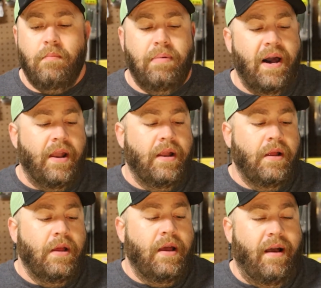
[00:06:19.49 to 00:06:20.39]
But
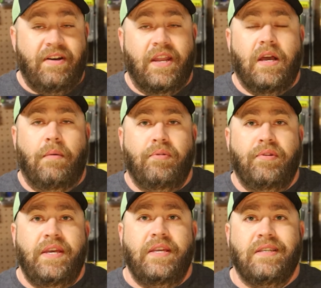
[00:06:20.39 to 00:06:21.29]
I've got a couple of
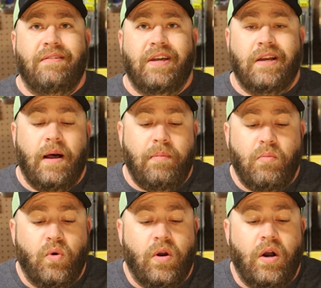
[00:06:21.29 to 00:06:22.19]
these, and I've got a couple
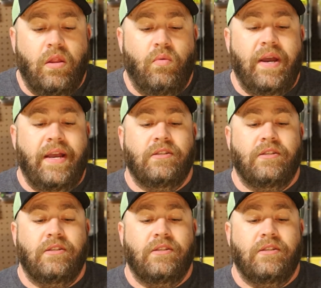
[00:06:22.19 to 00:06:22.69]
more on the way,